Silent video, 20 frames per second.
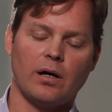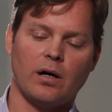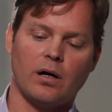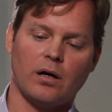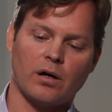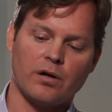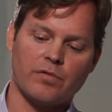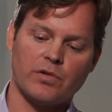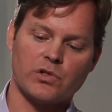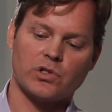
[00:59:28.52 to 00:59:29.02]

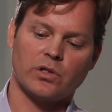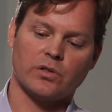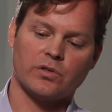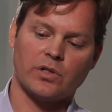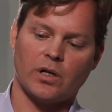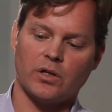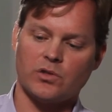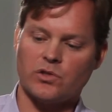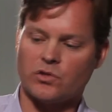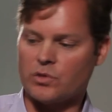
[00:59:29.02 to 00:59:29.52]
artificial
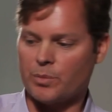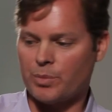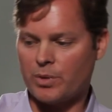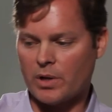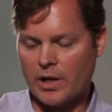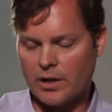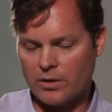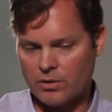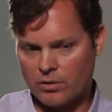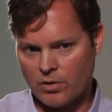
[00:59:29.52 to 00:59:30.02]
intelligence
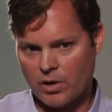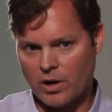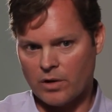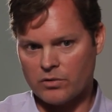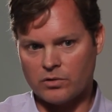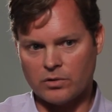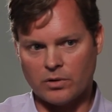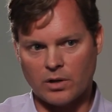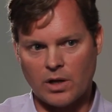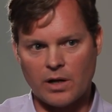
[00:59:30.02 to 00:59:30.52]
applied
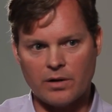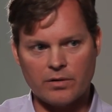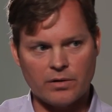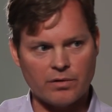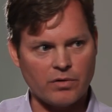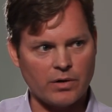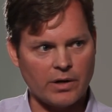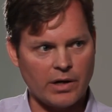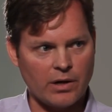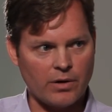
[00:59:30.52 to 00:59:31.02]
across a lot of
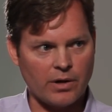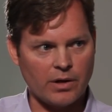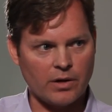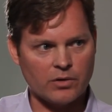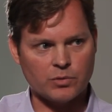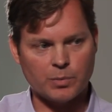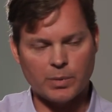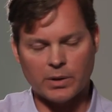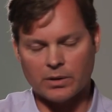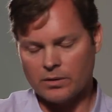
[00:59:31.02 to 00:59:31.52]
different
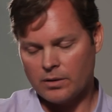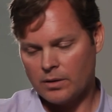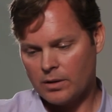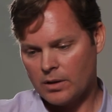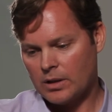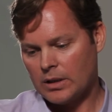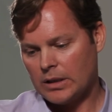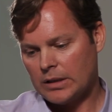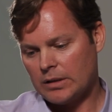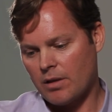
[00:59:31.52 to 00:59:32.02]
areas. But
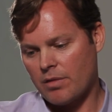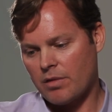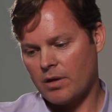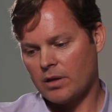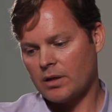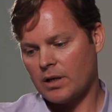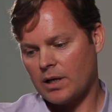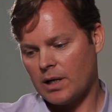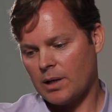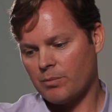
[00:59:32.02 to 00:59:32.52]
the thing
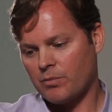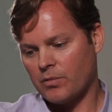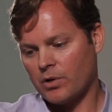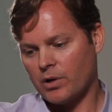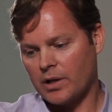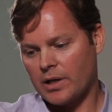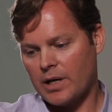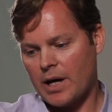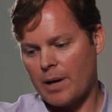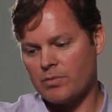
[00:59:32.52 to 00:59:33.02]
that I'm
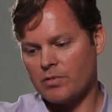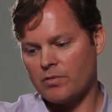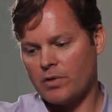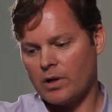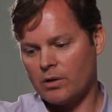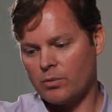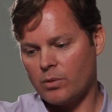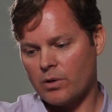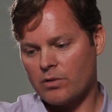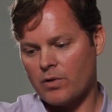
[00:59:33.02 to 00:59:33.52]
really
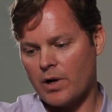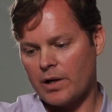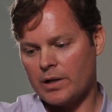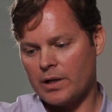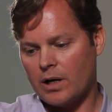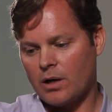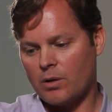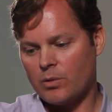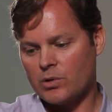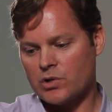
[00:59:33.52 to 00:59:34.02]
captivated with right
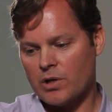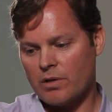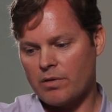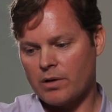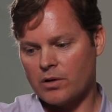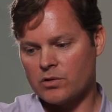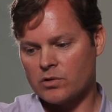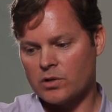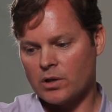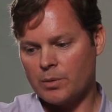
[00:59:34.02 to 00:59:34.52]
now, which I
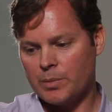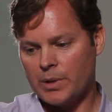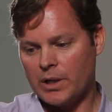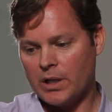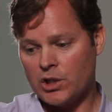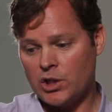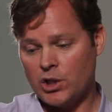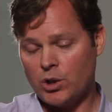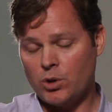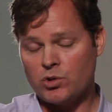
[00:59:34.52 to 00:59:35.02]
think is going to be a
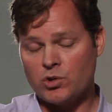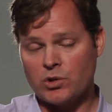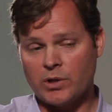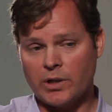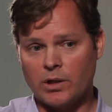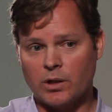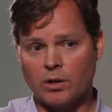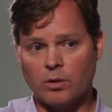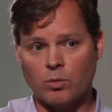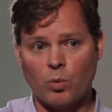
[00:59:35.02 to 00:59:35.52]
huge
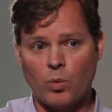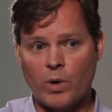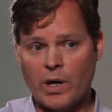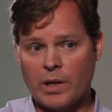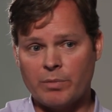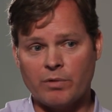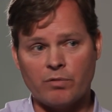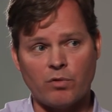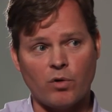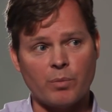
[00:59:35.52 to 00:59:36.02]
deal way
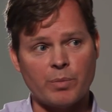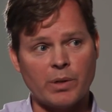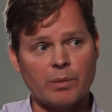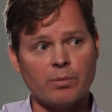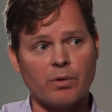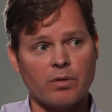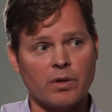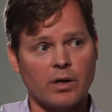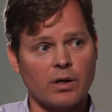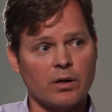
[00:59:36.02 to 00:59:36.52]
before
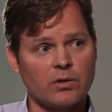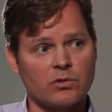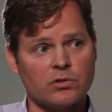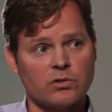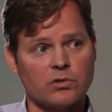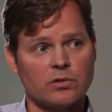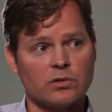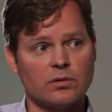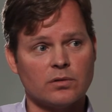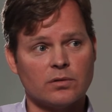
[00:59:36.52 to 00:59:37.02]
people think,
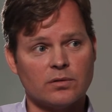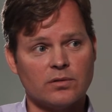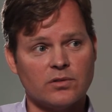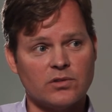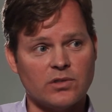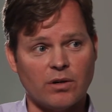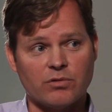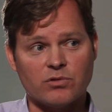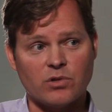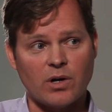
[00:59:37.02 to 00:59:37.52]
is
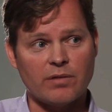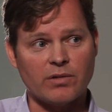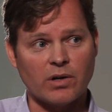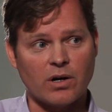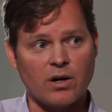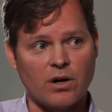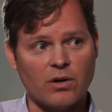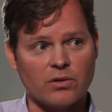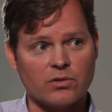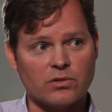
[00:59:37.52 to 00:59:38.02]
self-driving
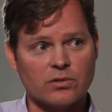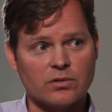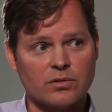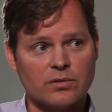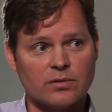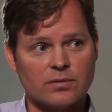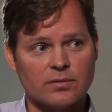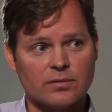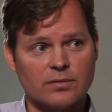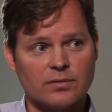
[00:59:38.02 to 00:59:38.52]
cars.
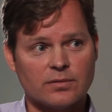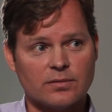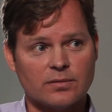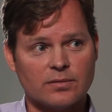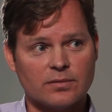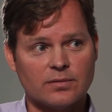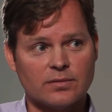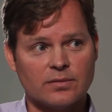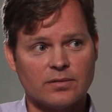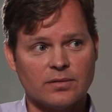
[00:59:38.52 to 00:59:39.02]

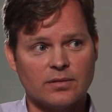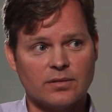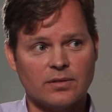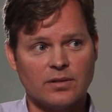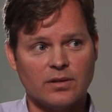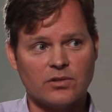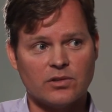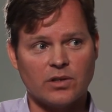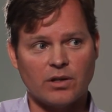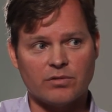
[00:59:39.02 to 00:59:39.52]

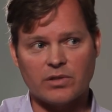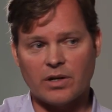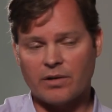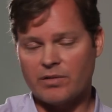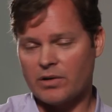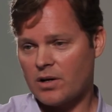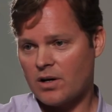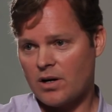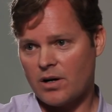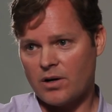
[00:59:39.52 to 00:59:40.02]

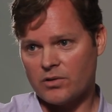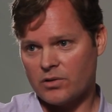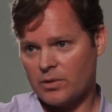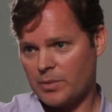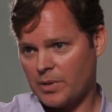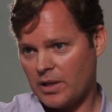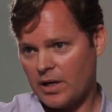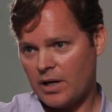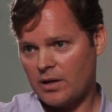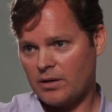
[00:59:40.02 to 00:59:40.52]
Self-driving cars. I
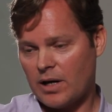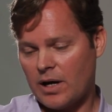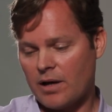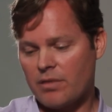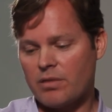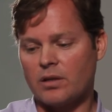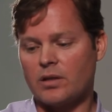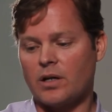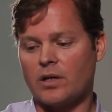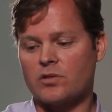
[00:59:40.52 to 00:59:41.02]
mean, that I
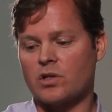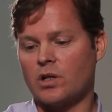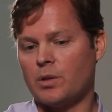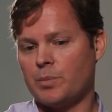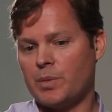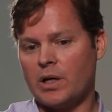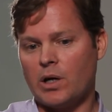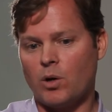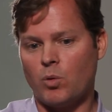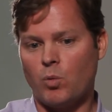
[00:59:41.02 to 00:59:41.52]
think that's going to
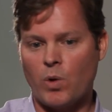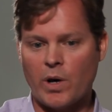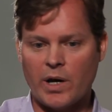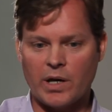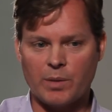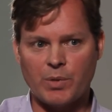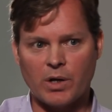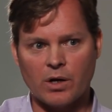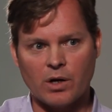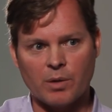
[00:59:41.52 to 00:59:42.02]
be a way
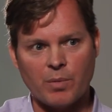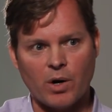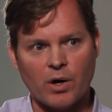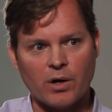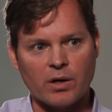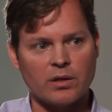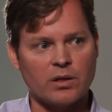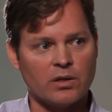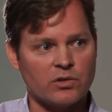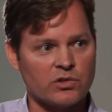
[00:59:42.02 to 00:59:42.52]
bigger
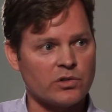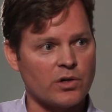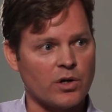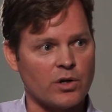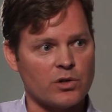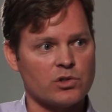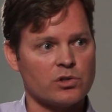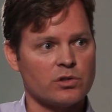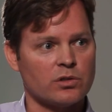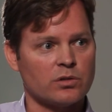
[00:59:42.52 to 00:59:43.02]
market than
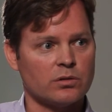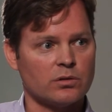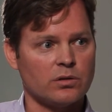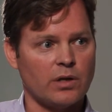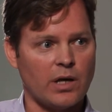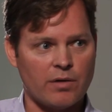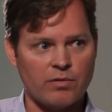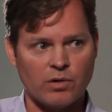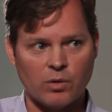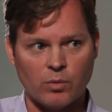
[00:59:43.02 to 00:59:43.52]
search
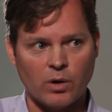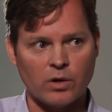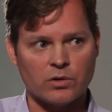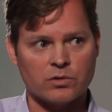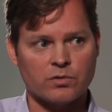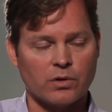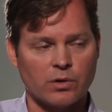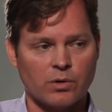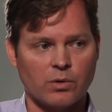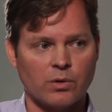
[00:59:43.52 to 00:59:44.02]
ever was
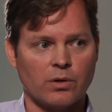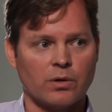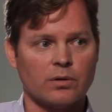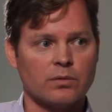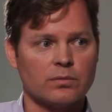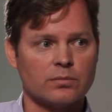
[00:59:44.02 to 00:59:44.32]
for Google.